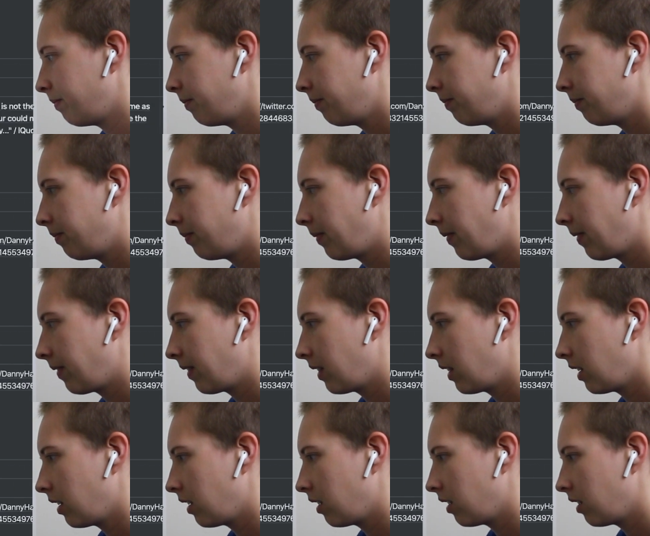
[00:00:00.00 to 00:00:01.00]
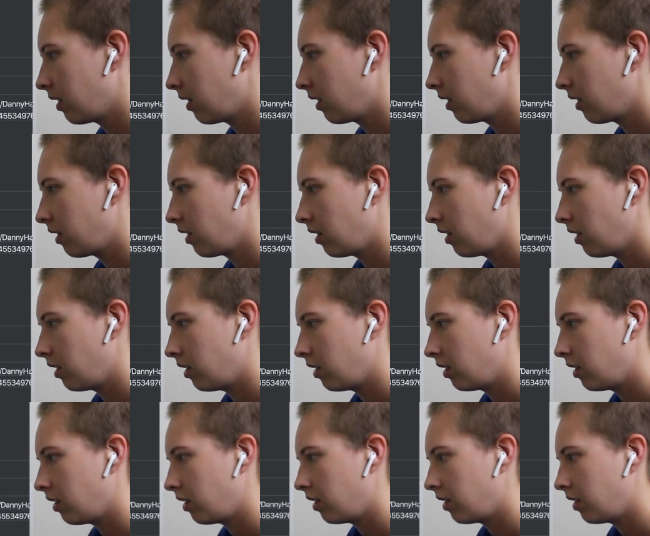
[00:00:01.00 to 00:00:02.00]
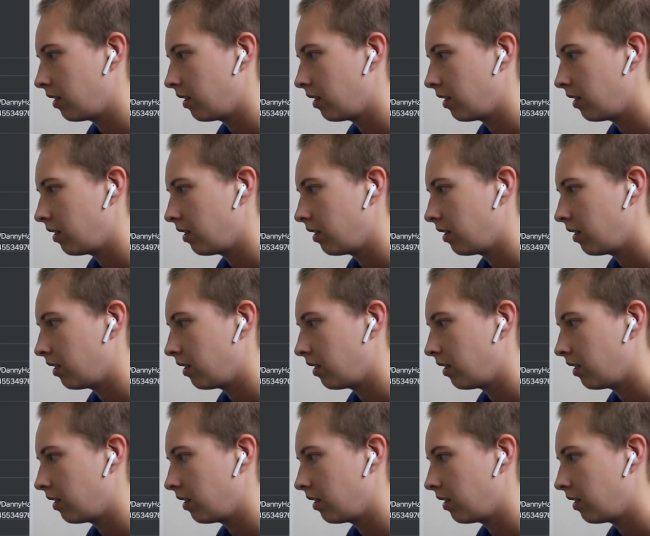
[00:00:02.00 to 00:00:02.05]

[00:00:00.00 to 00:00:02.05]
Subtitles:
No one is speaking in this clip.